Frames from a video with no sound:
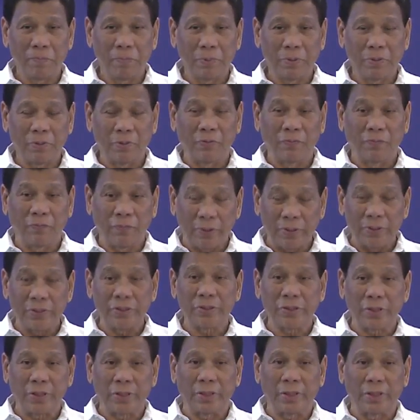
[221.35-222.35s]

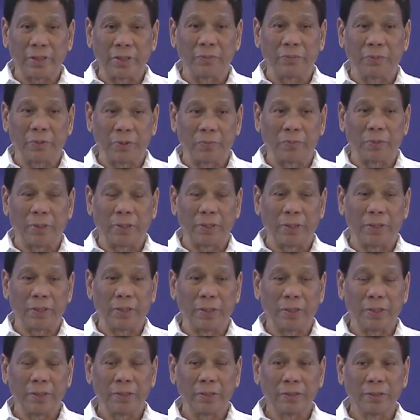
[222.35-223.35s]
convincing
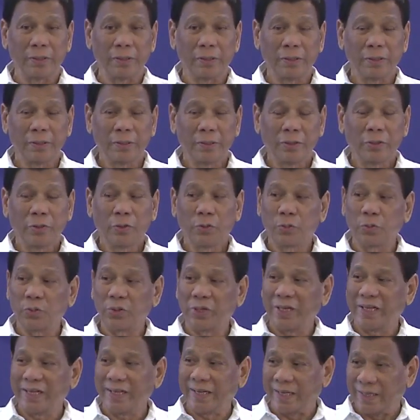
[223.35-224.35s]
everybody to
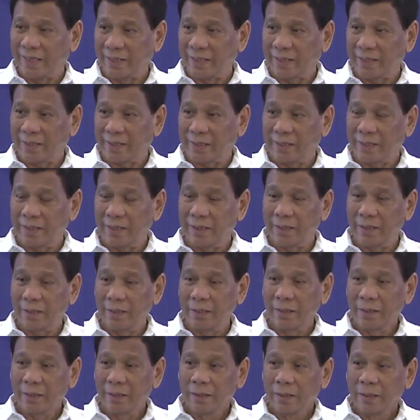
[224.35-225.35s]
the hilt
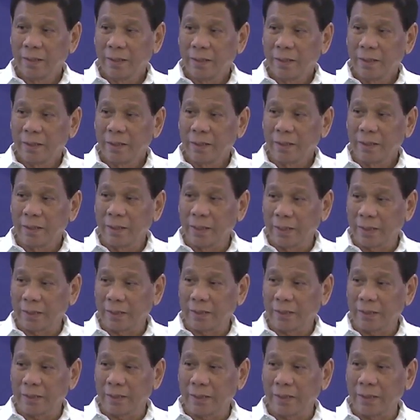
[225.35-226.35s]
that
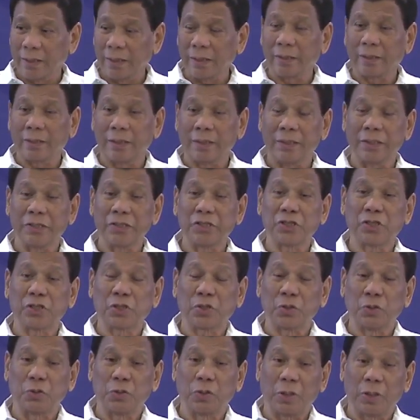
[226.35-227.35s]
it is
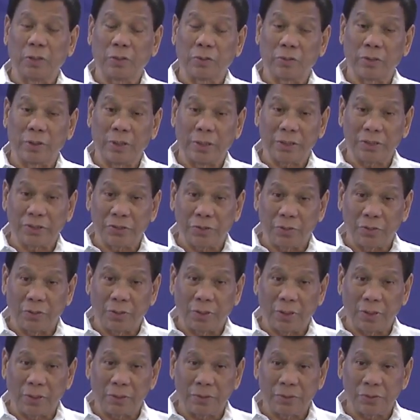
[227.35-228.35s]
to our
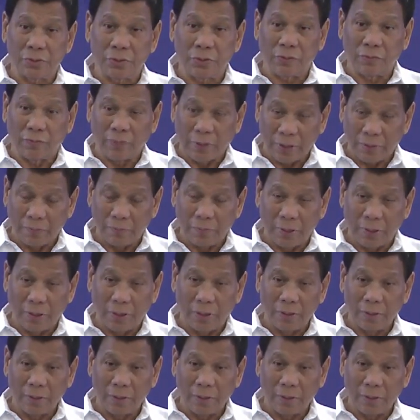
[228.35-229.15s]
national survival.